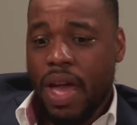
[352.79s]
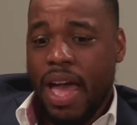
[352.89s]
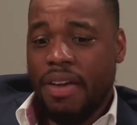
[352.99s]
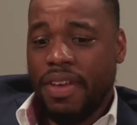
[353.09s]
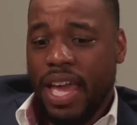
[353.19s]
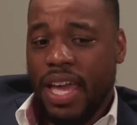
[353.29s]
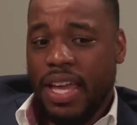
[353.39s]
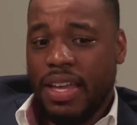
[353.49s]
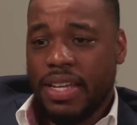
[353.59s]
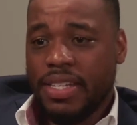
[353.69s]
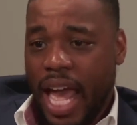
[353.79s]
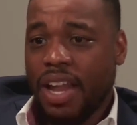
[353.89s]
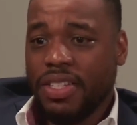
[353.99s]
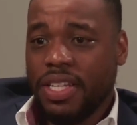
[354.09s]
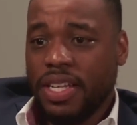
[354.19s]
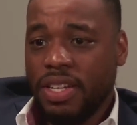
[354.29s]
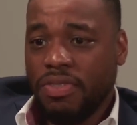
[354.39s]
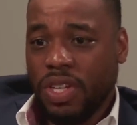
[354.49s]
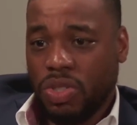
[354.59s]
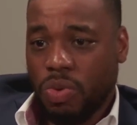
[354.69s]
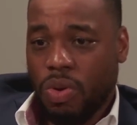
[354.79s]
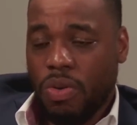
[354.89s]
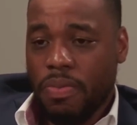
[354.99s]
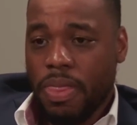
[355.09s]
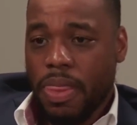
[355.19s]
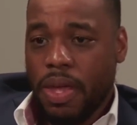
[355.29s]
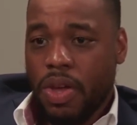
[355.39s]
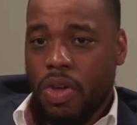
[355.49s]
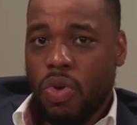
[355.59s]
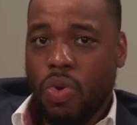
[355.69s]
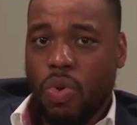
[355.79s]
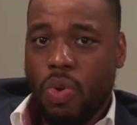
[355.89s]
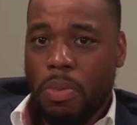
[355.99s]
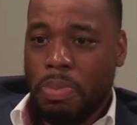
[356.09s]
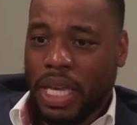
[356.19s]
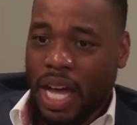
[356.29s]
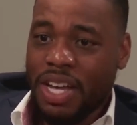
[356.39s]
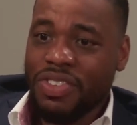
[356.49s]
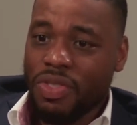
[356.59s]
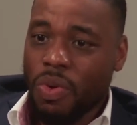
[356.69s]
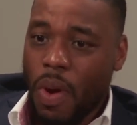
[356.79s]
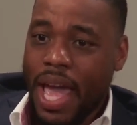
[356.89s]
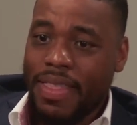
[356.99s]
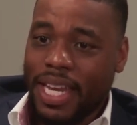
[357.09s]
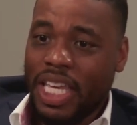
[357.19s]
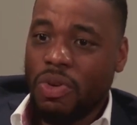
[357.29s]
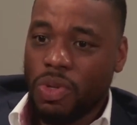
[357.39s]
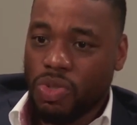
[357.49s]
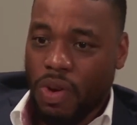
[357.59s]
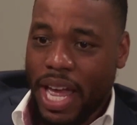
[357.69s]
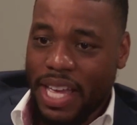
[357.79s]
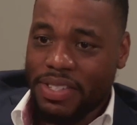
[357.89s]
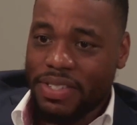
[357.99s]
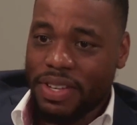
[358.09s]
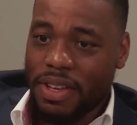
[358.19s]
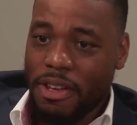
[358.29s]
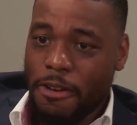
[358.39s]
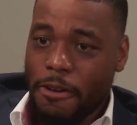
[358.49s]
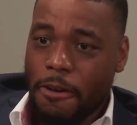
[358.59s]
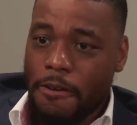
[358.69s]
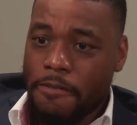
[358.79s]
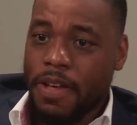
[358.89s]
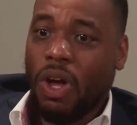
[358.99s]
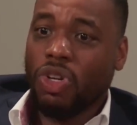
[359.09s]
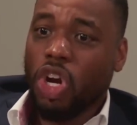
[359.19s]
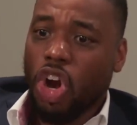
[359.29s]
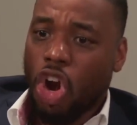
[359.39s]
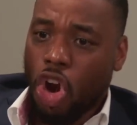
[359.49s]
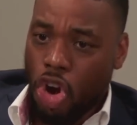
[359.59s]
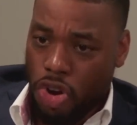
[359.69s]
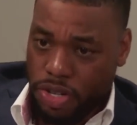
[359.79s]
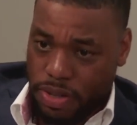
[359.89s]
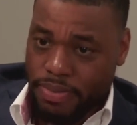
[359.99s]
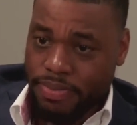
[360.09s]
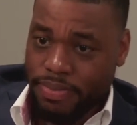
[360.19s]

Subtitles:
You have a talented individual who, because of the way that he was raised, felt hurt.